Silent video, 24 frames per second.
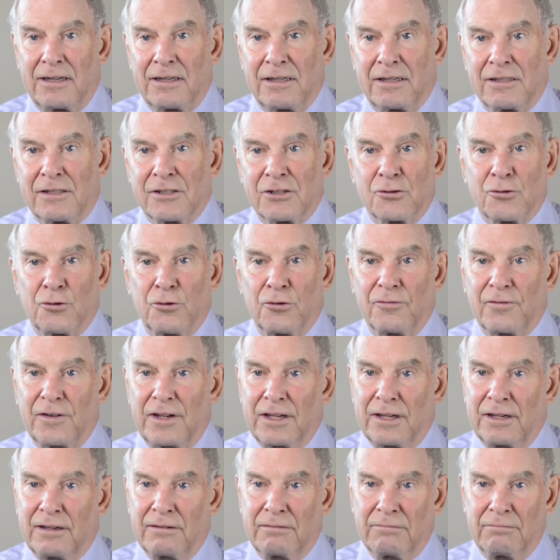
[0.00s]

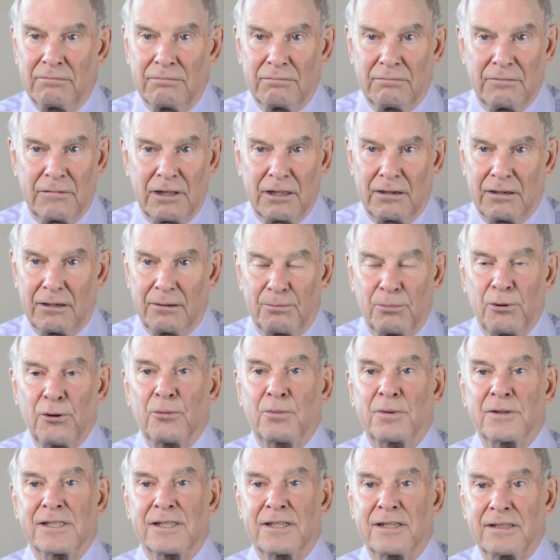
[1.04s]
serving the
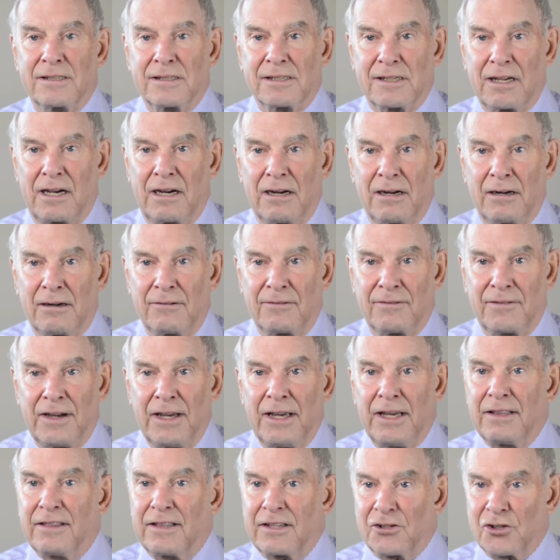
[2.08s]
purposes of
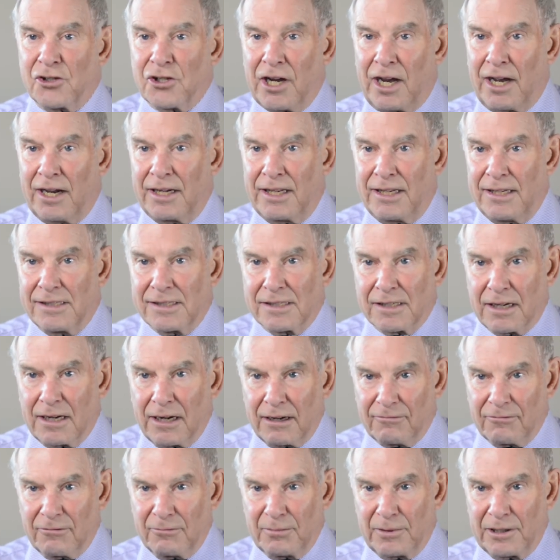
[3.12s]
the Chinese
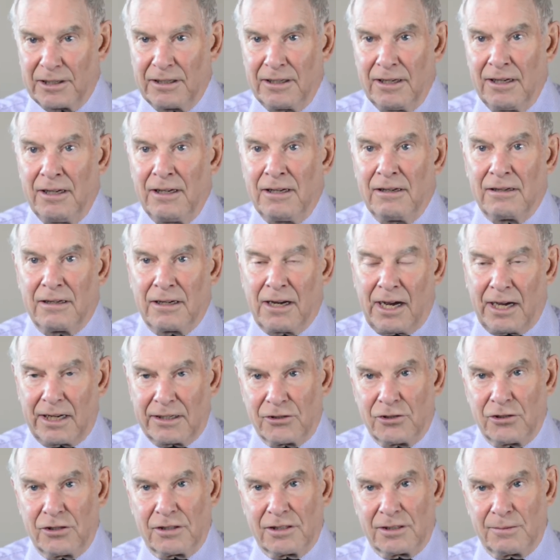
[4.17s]
government,
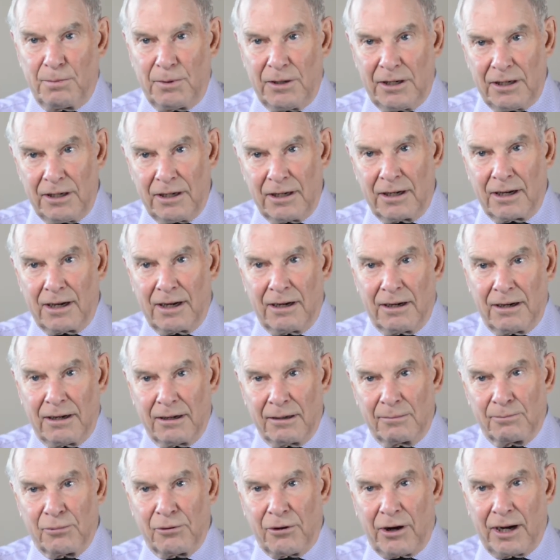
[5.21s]
not just being
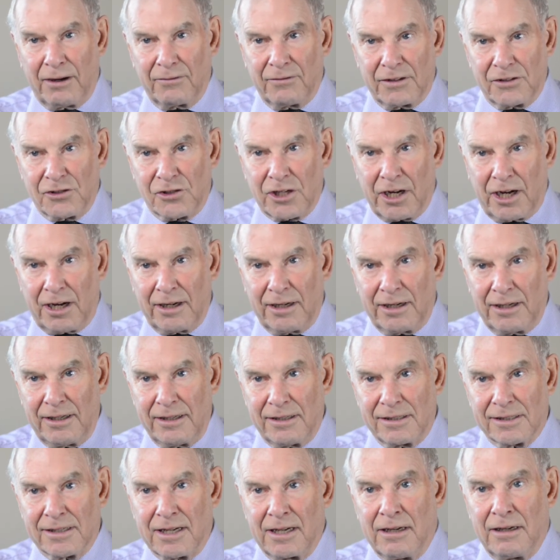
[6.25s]
a private
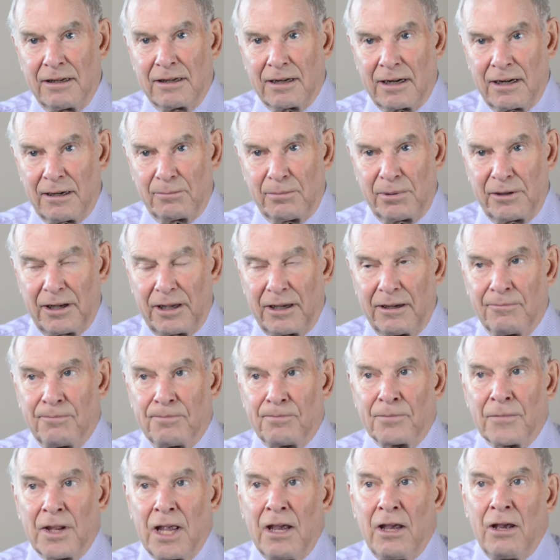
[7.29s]
Chinese company.
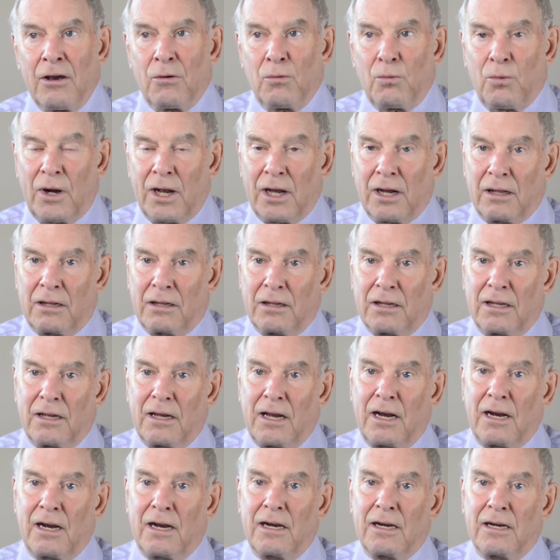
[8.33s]
Well,
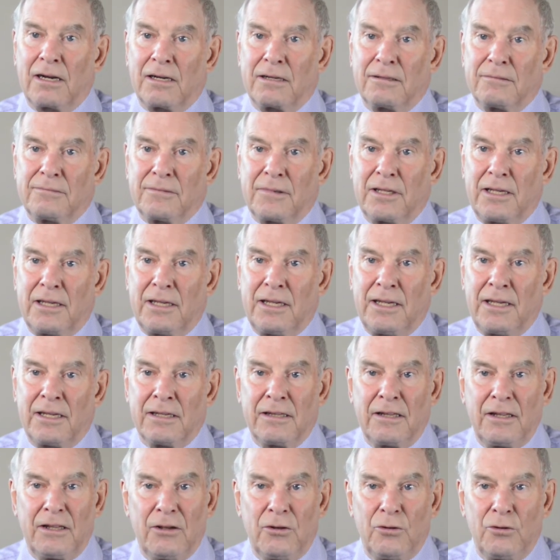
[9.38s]

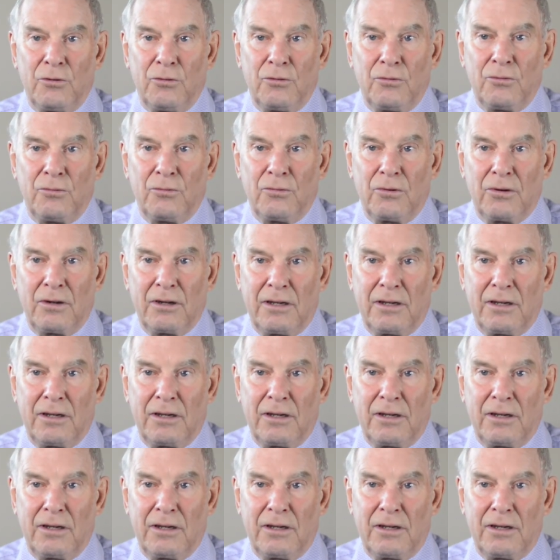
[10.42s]
in the